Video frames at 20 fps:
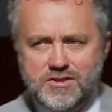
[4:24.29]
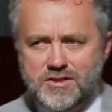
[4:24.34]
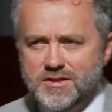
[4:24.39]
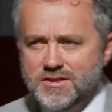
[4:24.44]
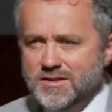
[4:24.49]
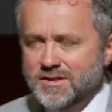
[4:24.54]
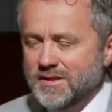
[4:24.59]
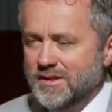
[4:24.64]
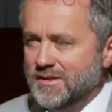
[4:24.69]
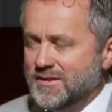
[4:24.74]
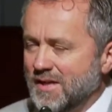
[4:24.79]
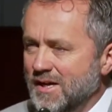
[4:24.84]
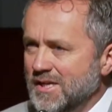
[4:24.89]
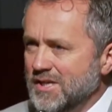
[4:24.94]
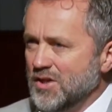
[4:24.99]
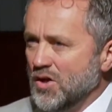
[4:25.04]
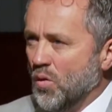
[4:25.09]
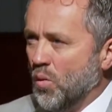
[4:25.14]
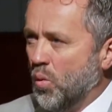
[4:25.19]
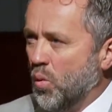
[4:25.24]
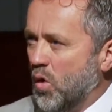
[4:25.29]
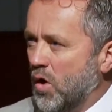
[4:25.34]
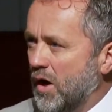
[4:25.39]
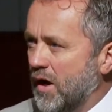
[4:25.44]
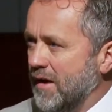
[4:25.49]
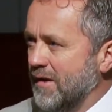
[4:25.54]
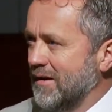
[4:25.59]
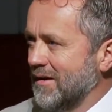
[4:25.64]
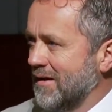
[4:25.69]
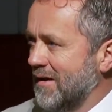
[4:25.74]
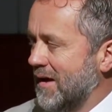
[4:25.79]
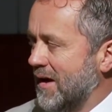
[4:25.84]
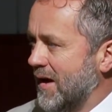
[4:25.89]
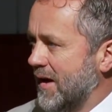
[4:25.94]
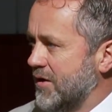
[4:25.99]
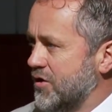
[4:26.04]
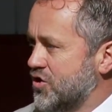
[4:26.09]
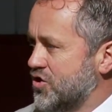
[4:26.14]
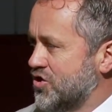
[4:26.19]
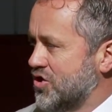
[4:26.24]
Just these one
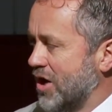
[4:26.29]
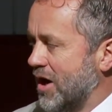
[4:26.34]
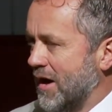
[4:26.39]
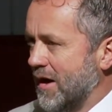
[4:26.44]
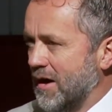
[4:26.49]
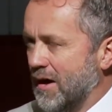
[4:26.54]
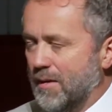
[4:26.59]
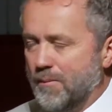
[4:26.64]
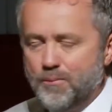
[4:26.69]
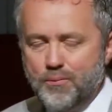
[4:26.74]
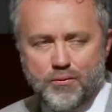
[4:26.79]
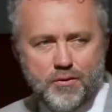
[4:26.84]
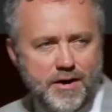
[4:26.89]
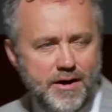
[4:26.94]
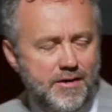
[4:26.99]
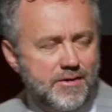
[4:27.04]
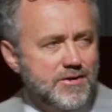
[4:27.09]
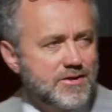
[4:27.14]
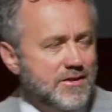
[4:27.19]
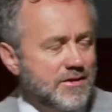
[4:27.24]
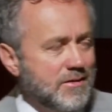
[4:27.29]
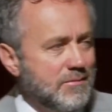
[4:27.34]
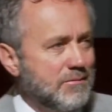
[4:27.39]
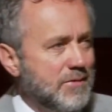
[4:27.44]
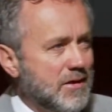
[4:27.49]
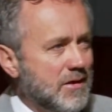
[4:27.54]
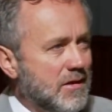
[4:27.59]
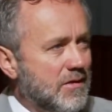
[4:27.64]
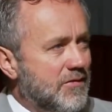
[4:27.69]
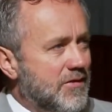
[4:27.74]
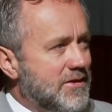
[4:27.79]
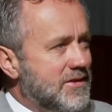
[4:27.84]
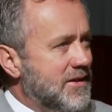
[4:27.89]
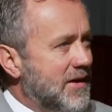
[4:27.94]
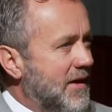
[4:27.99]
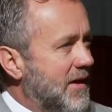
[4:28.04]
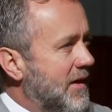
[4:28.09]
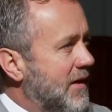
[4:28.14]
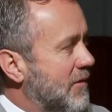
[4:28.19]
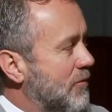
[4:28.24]
line shot up prayers in the middle of the
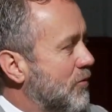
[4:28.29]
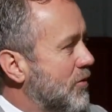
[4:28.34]
day,